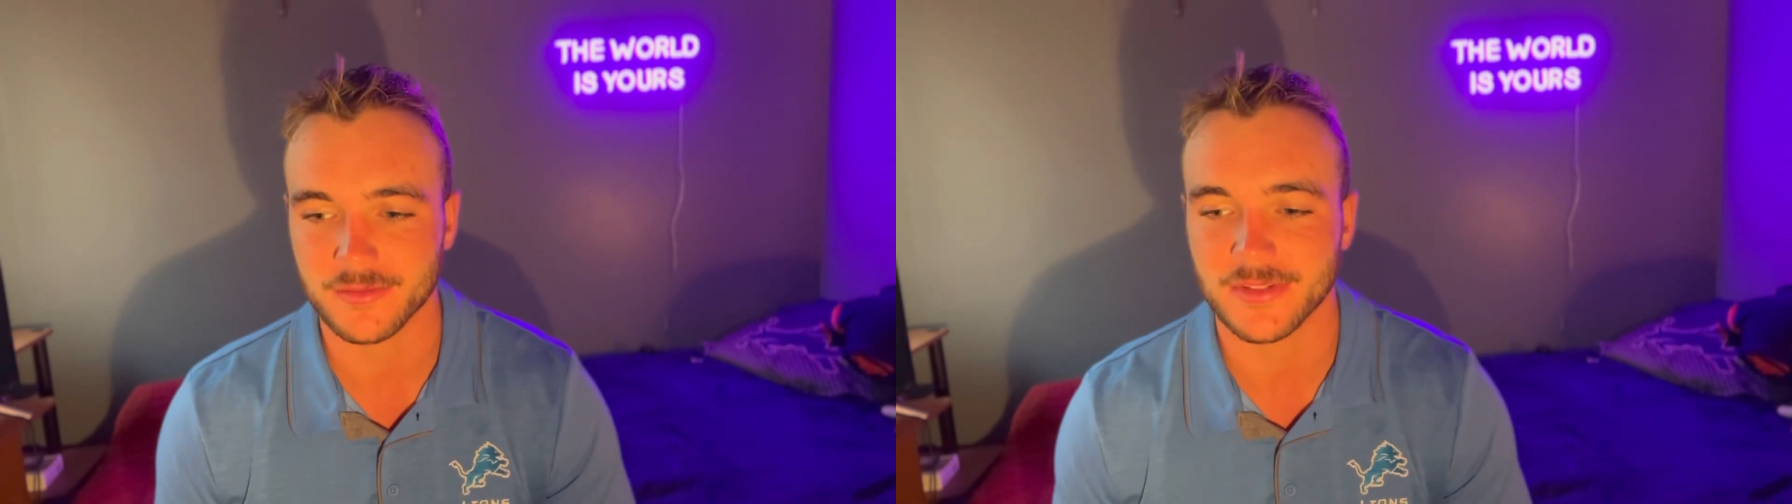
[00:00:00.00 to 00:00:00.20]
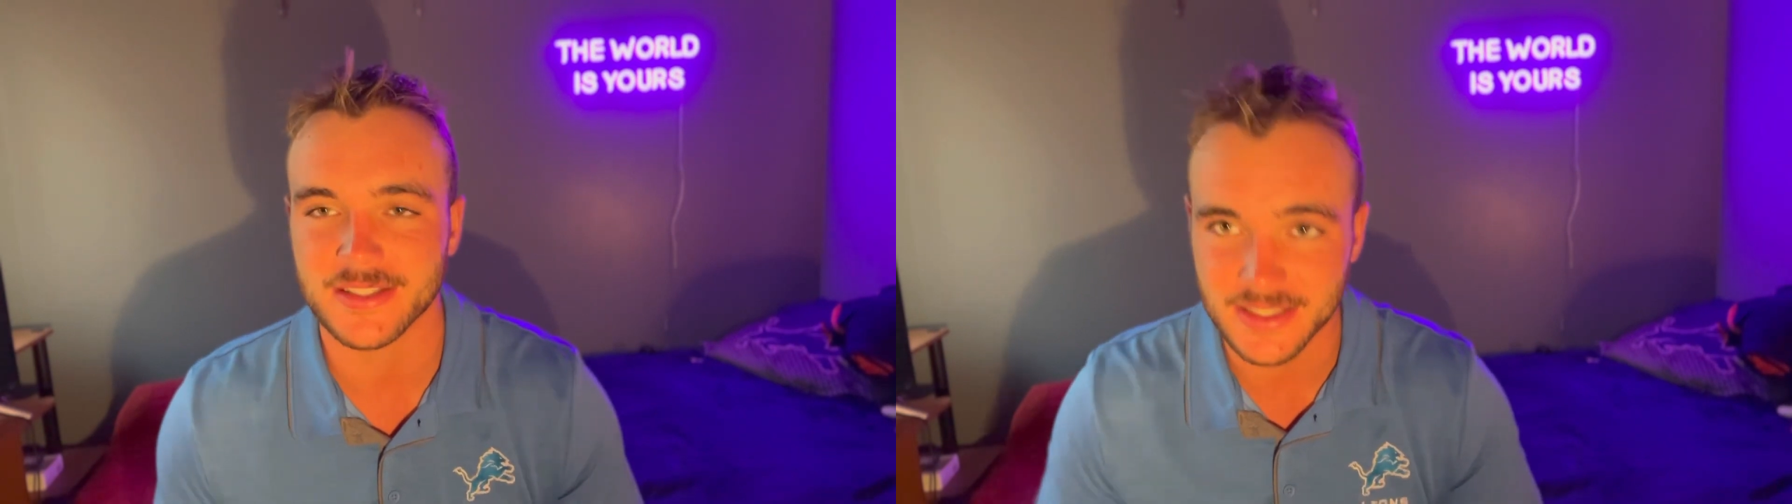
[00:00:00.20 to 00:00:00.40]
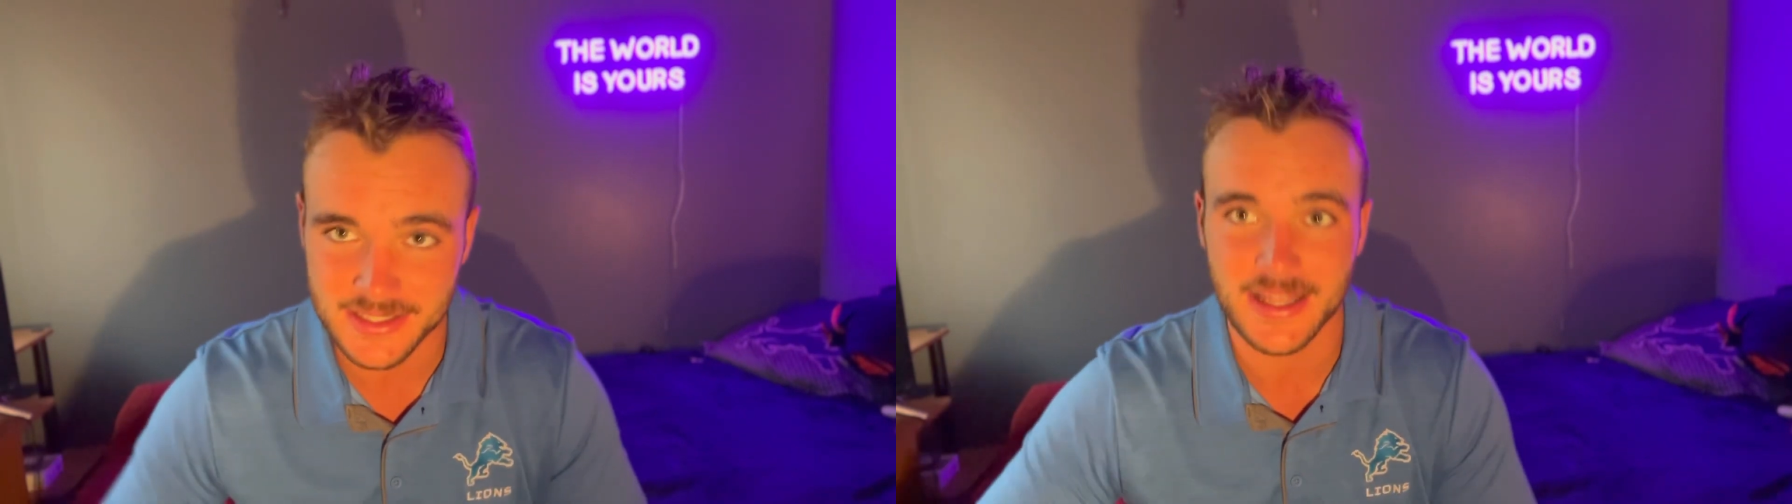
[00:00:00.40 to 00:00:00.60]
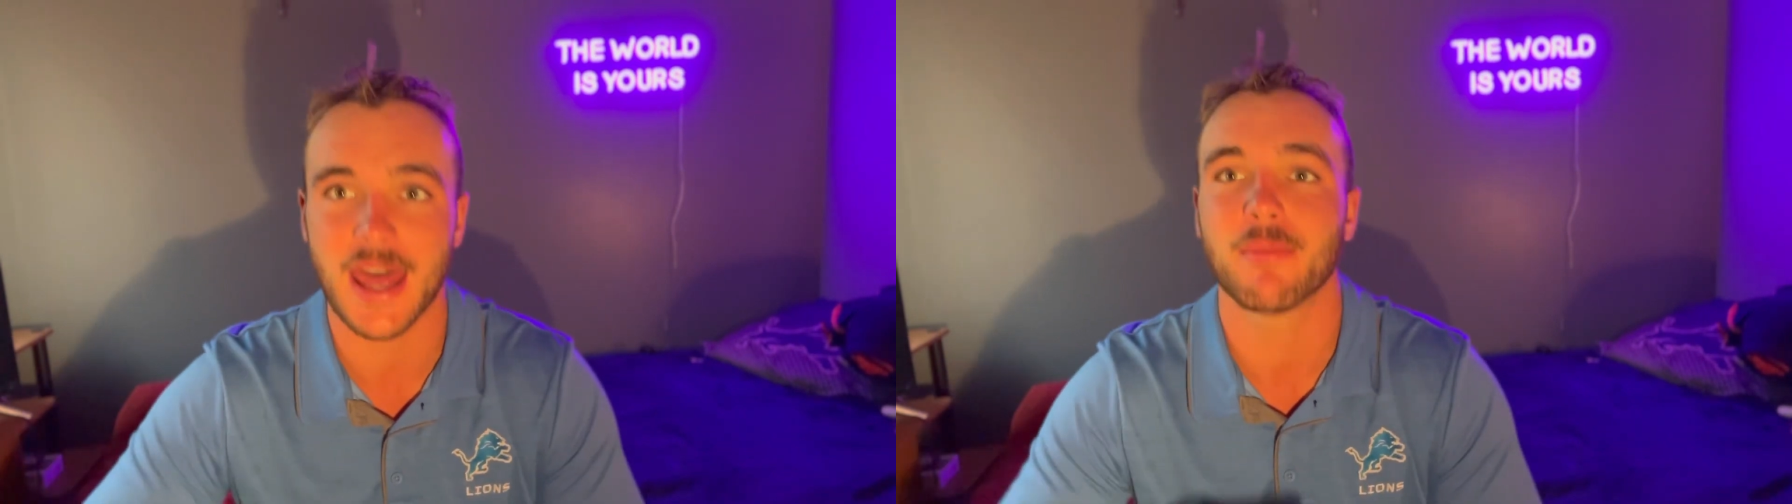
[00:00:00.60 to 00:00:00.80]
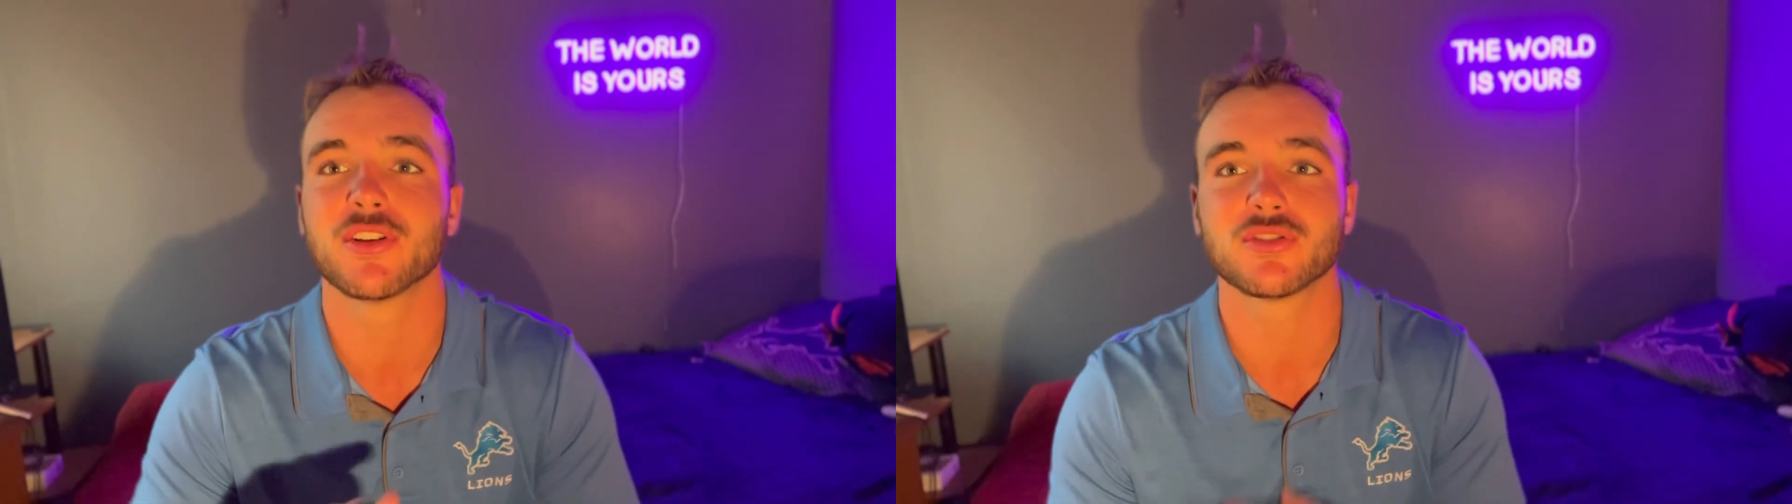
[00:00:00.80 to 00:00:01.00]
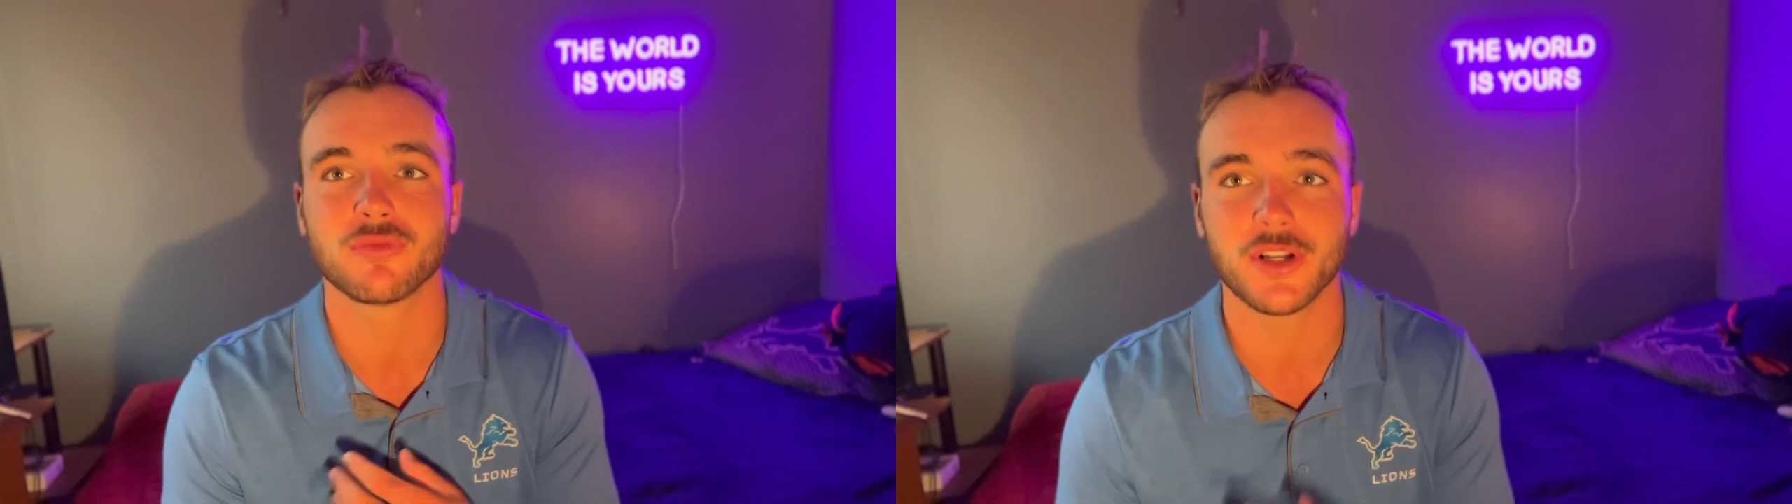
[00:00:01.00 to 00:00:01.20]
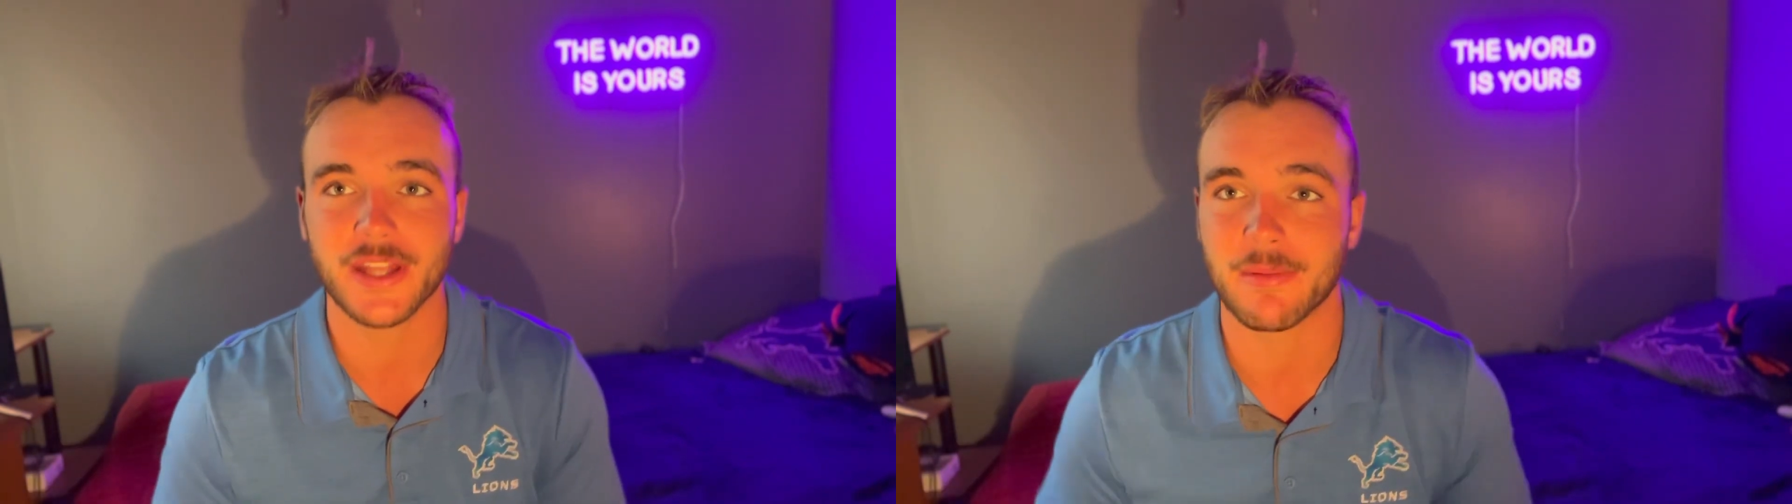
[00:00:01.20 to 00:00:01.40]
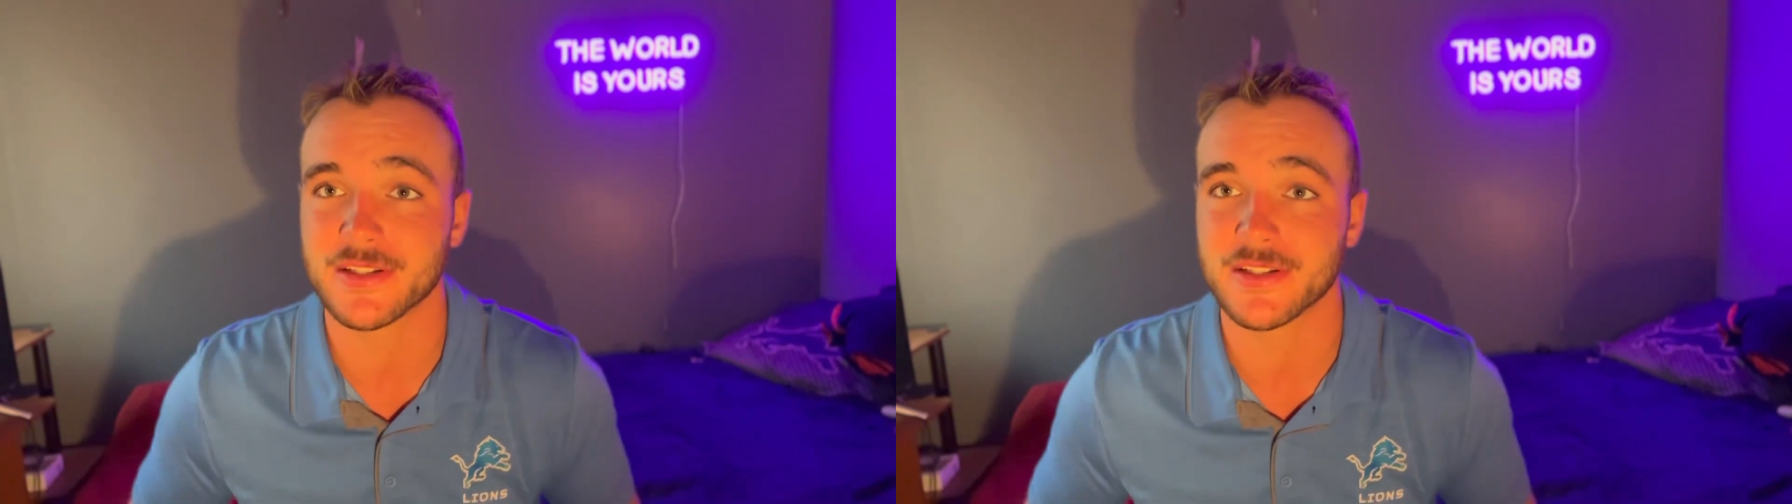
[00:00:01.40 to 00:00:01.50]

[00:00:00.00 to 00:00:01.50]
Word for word: let's establish the run game.